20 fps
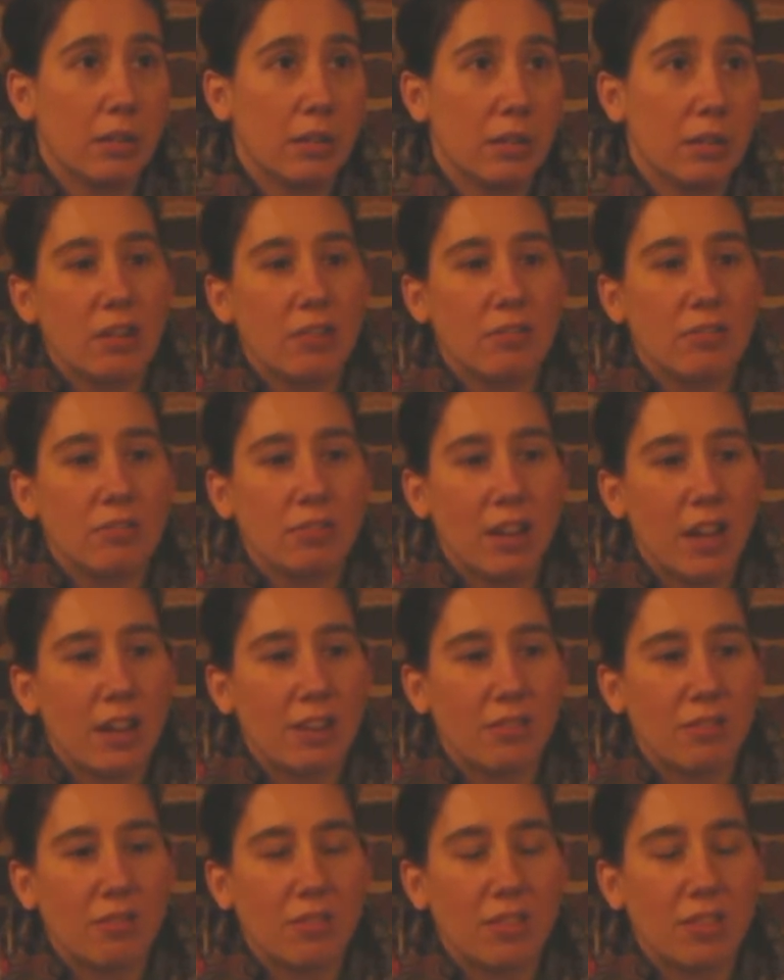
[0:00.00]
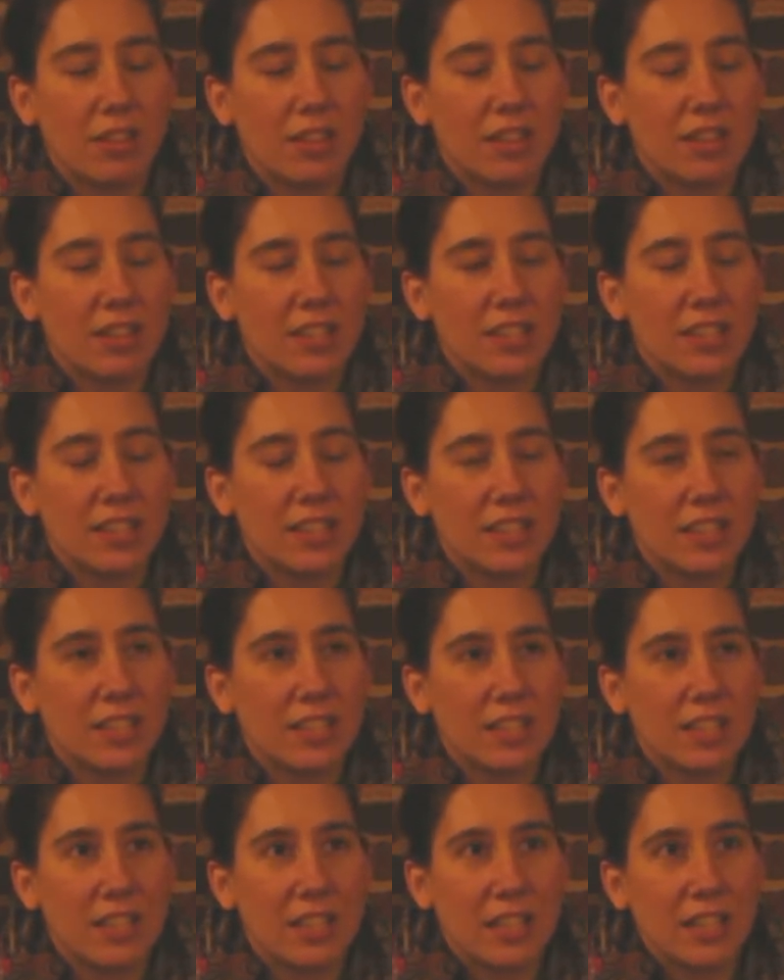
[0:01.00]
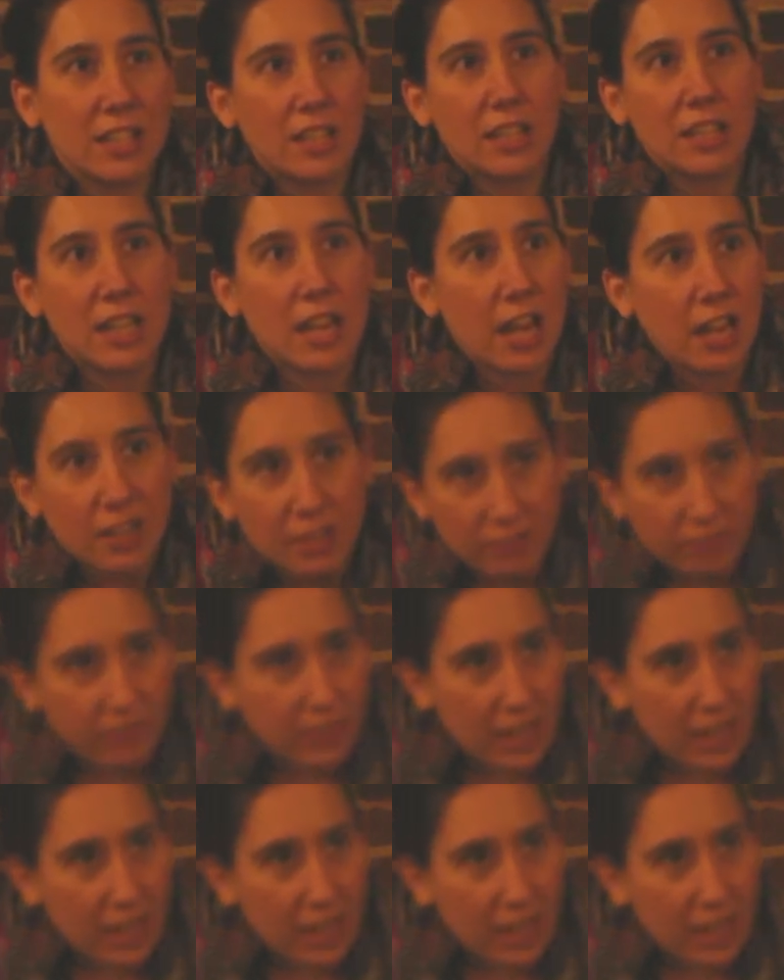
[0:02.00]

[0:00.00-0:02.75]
I don't I don't think this is the end of